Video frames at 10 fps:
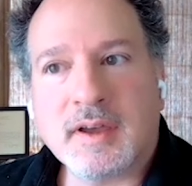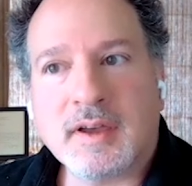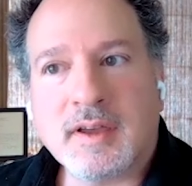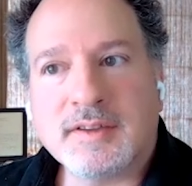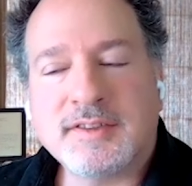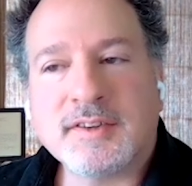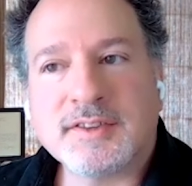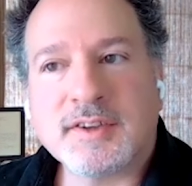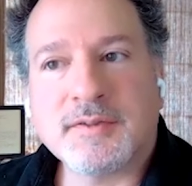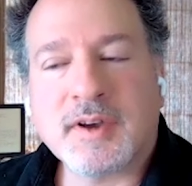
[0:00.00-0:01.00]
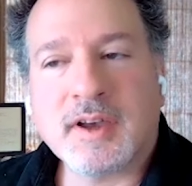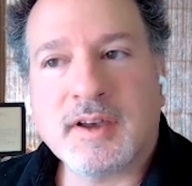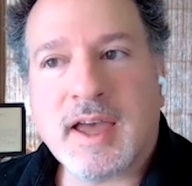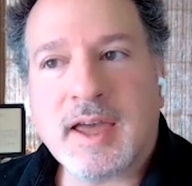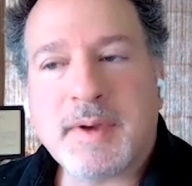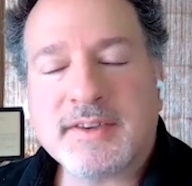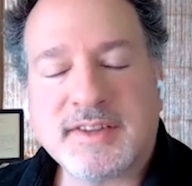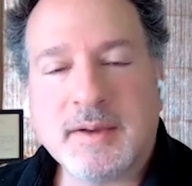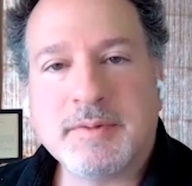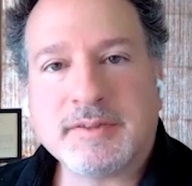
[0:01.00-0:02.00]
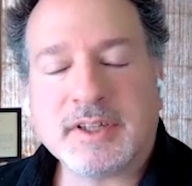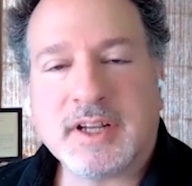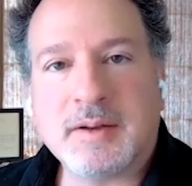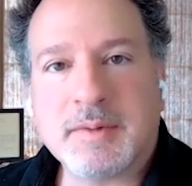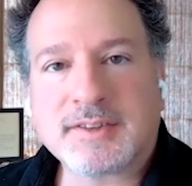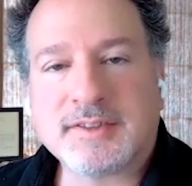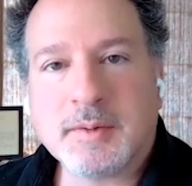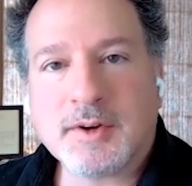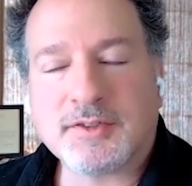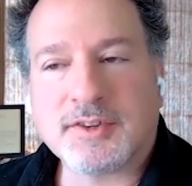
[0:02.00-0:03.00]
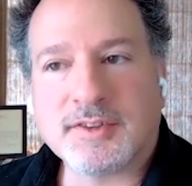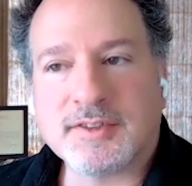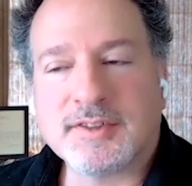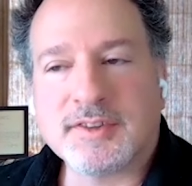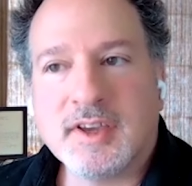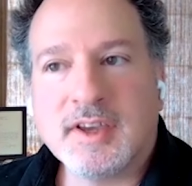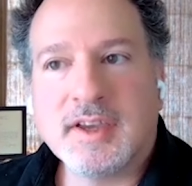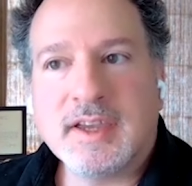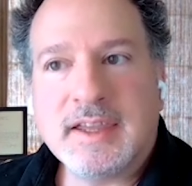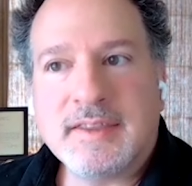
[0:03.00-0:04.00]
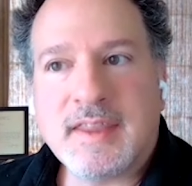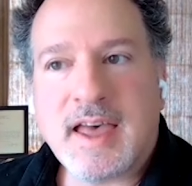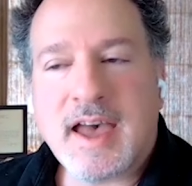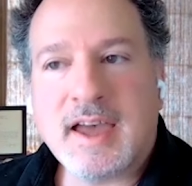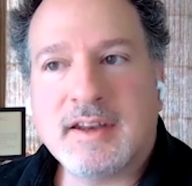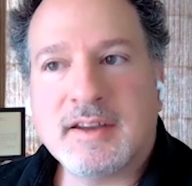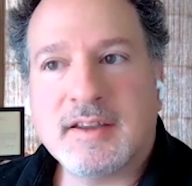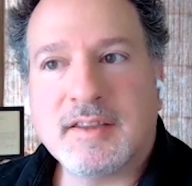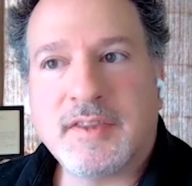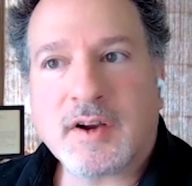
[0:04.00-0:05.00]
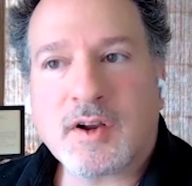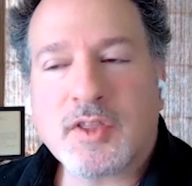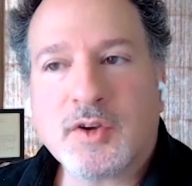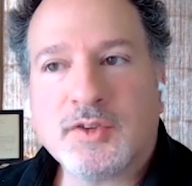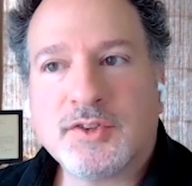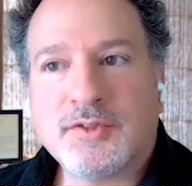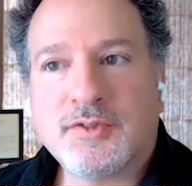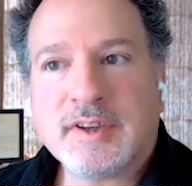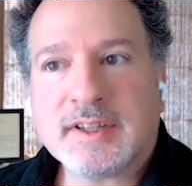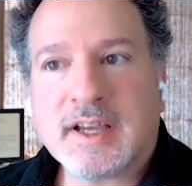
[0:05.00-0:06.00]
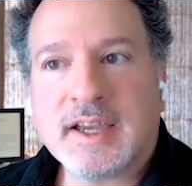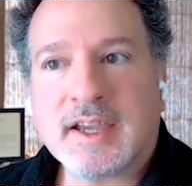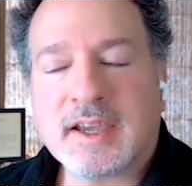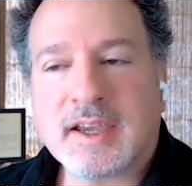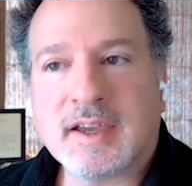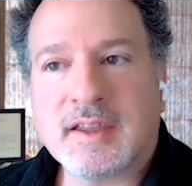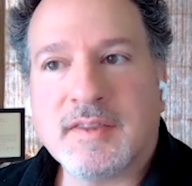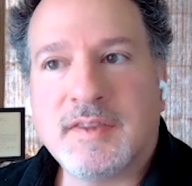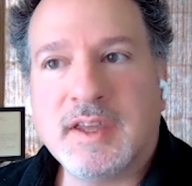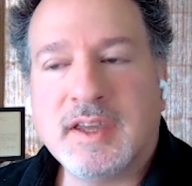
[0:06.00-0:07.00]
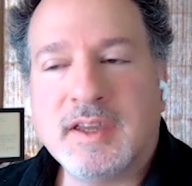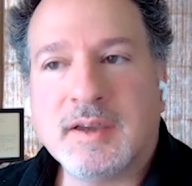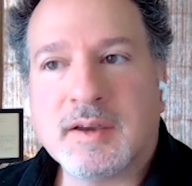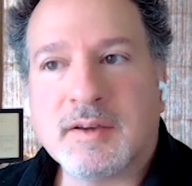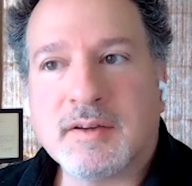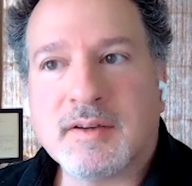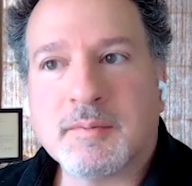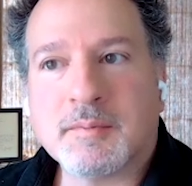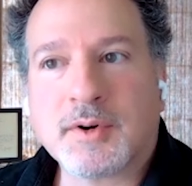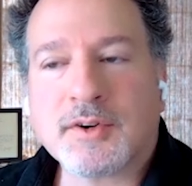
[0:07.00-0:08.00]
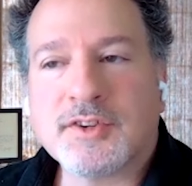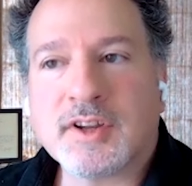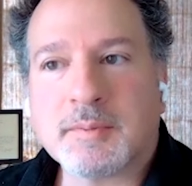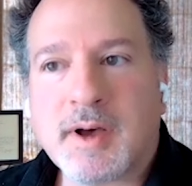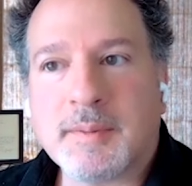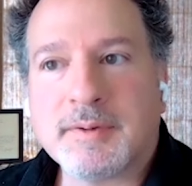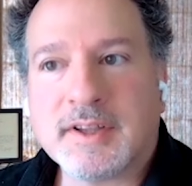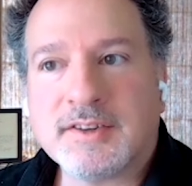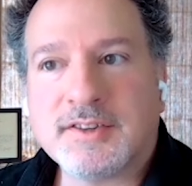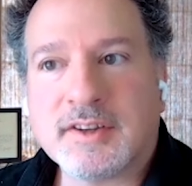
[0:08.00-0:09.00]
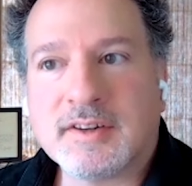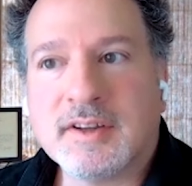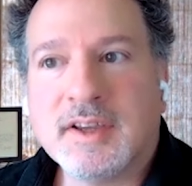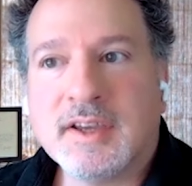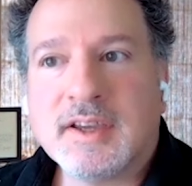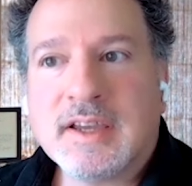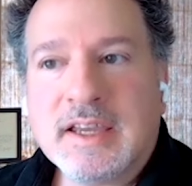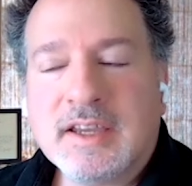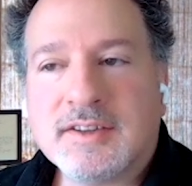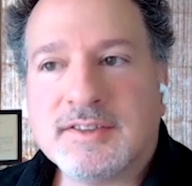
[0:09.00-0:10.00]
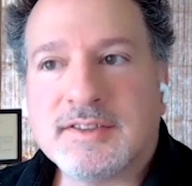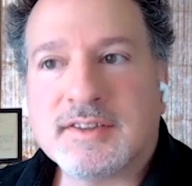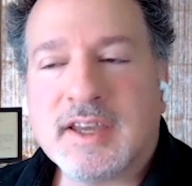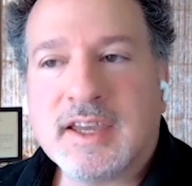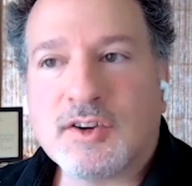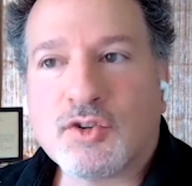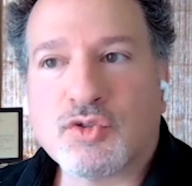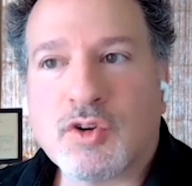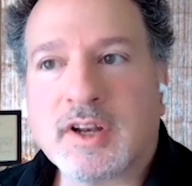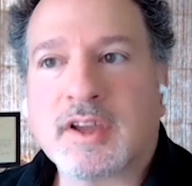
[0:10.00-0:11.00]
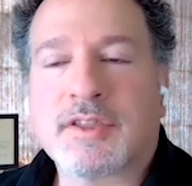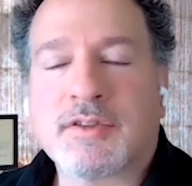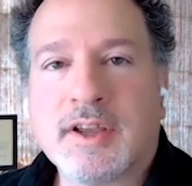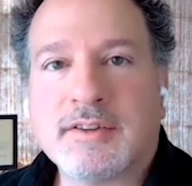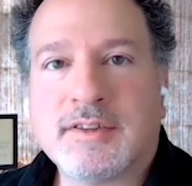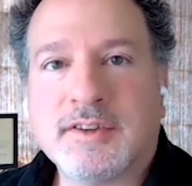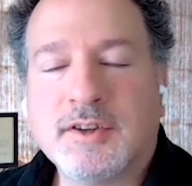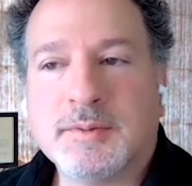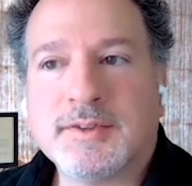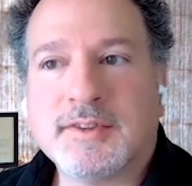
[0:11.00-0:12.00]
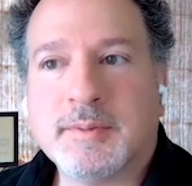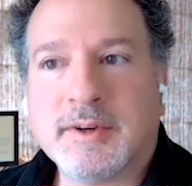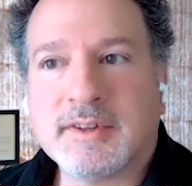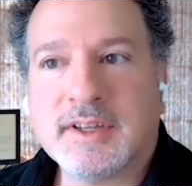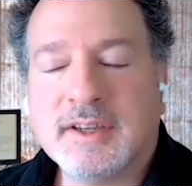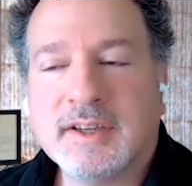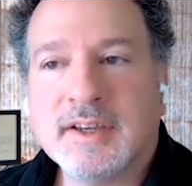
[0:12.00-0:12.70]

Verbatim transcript: a series of, uh, at best, ambivalent and mixed emotions, in that there are those who feel like the burgeoning population is a chronic threat to human stability,